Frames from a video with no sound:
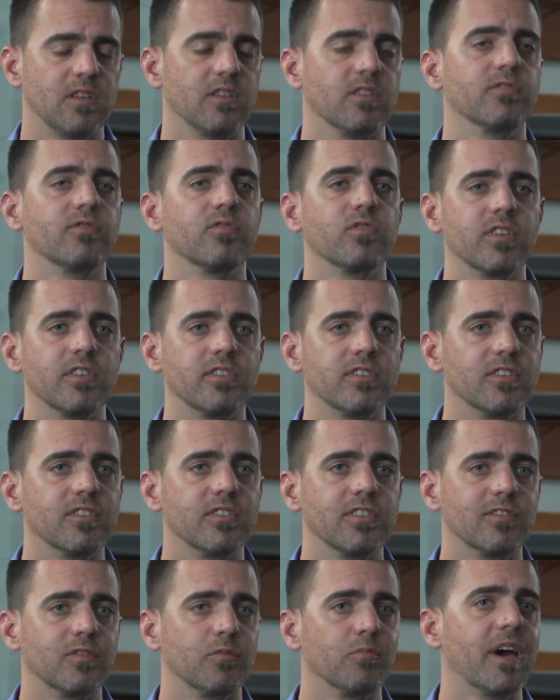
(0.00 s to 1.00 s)
for instance,
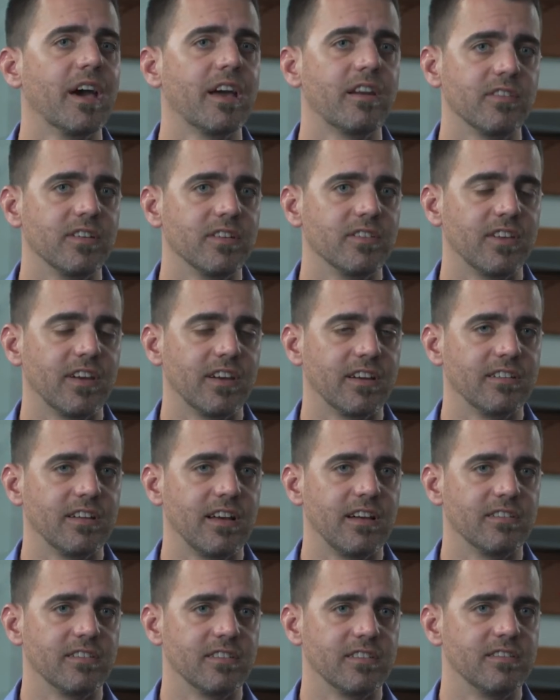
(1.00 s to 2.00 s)
you have a battery
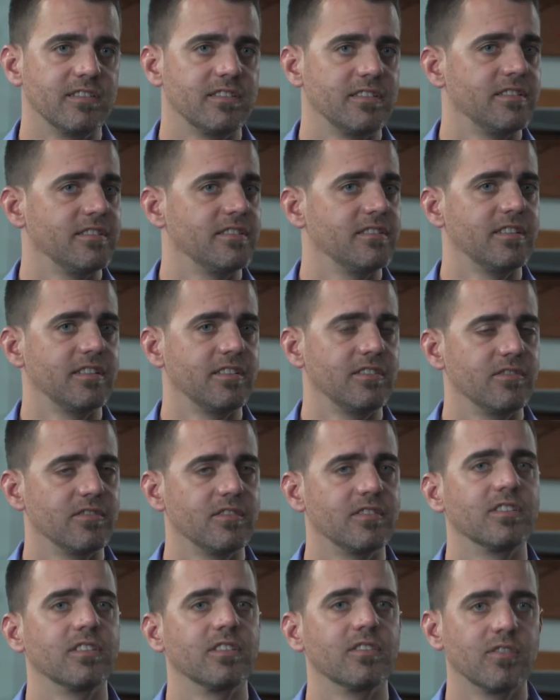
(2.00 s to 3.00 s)
technology that you
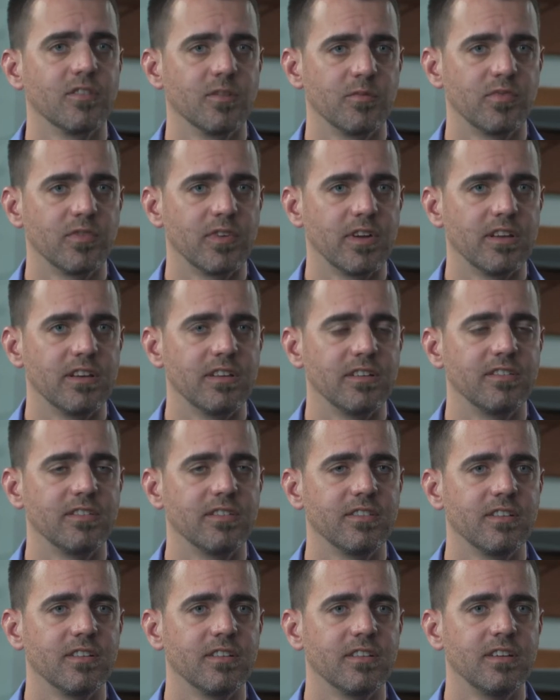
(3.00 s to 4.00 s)
can incorporate into
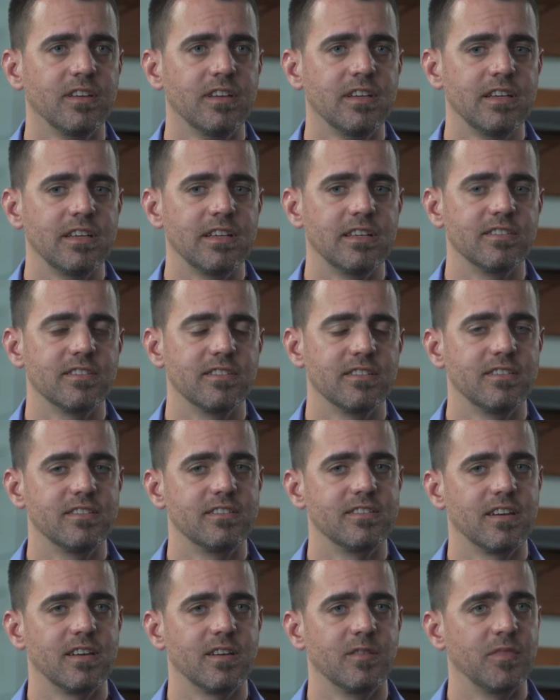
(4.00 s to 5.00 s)
the
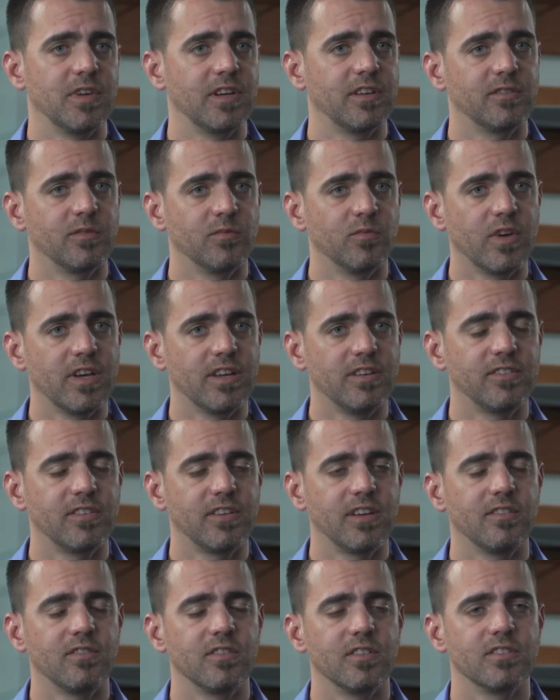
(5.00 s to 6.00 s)
design and make some weight
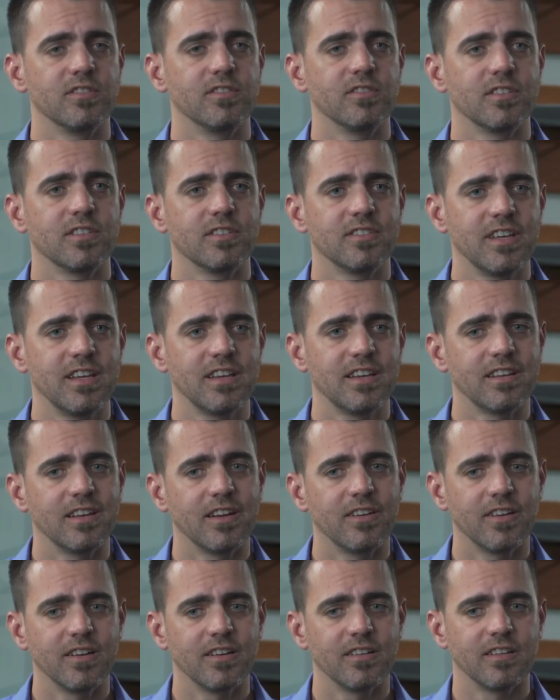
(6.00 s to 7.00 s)
savings. You can take an
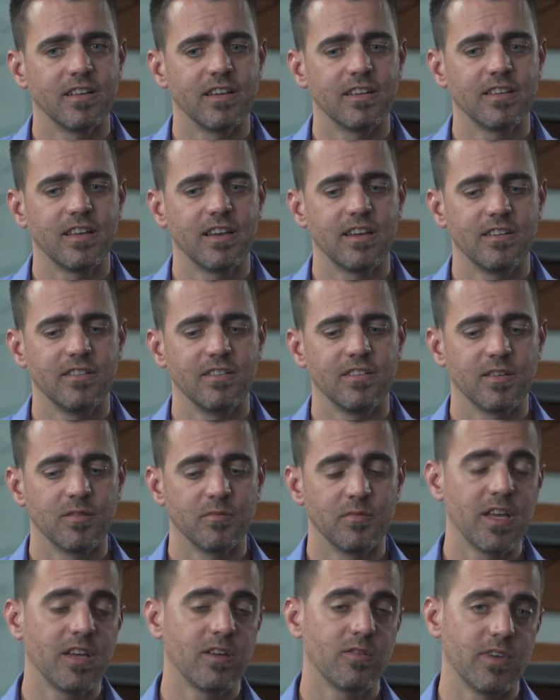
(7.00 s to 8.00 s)
area like that and you can
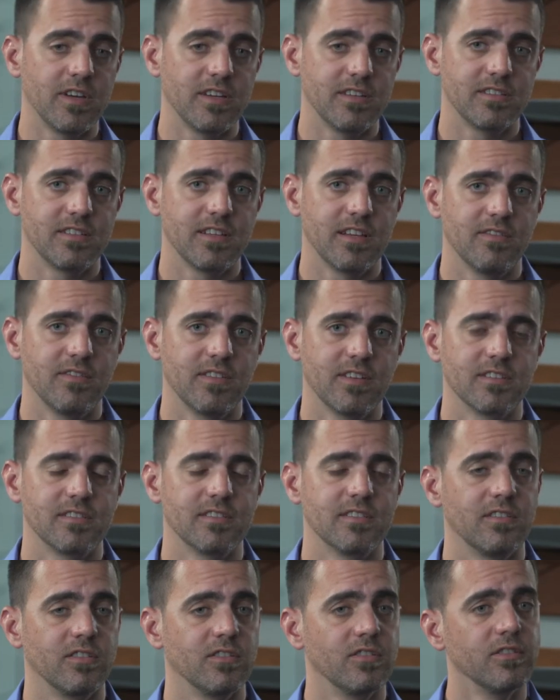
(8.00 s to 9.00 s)
make weight savings
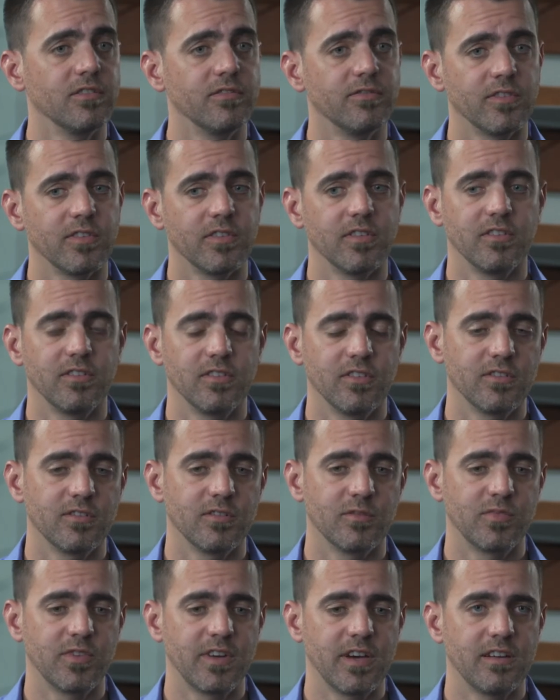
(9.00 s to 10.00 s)
that are good for the
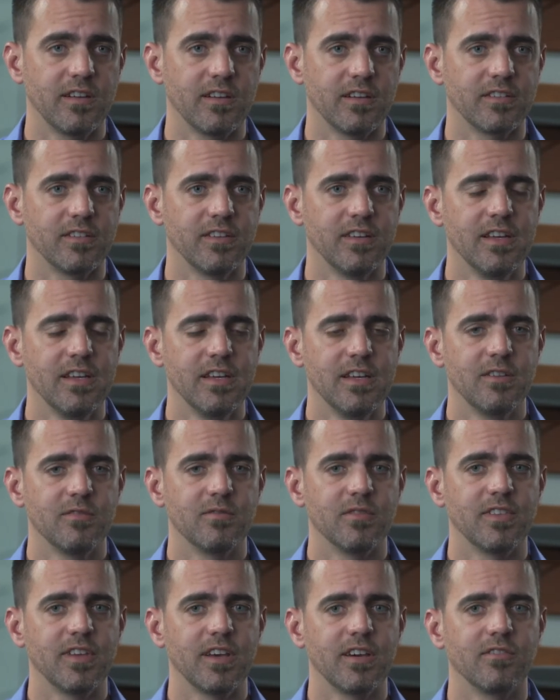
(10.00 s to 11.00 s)
total product
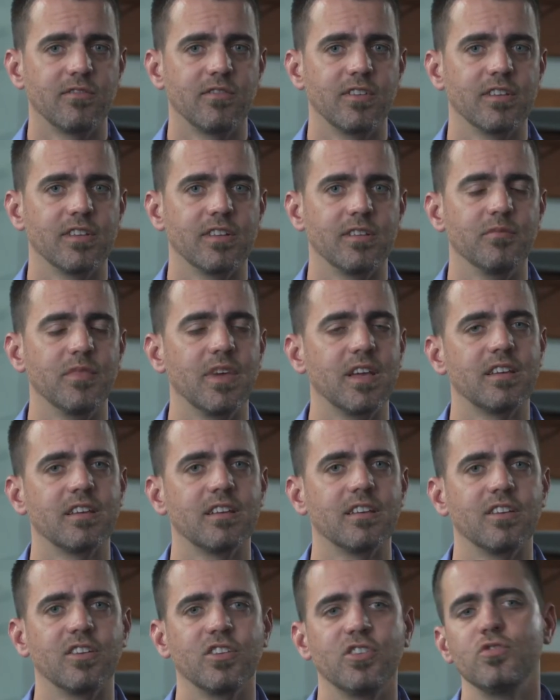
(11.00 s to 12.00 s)
without really
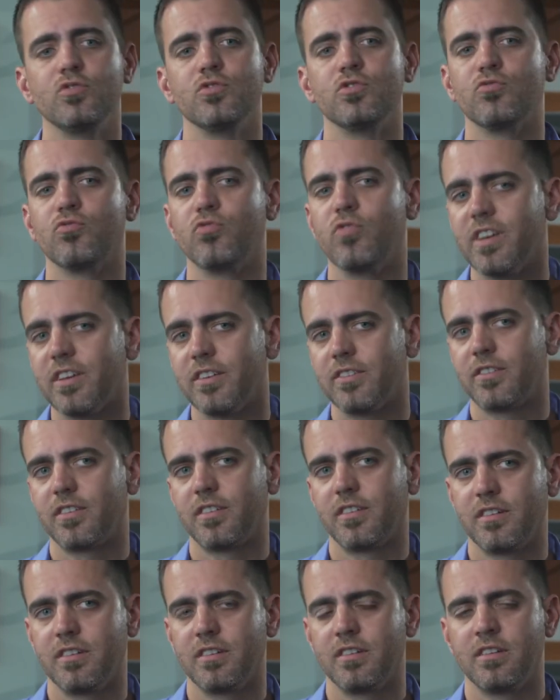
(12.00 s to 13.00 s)
making a huge risk
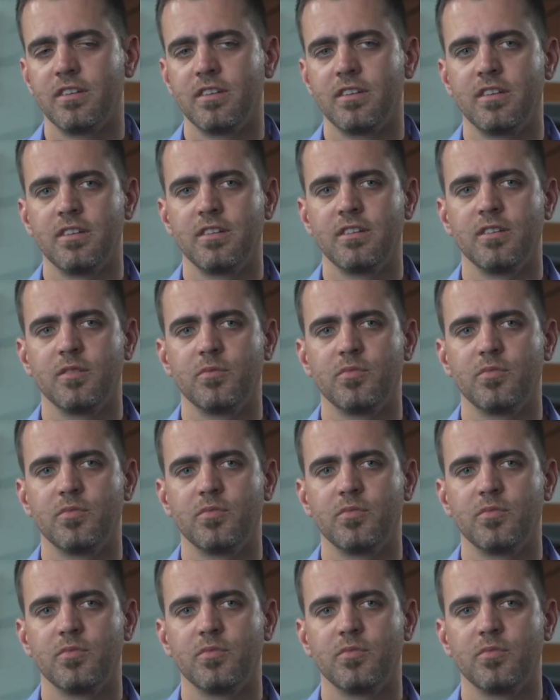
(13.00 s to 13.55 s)
in the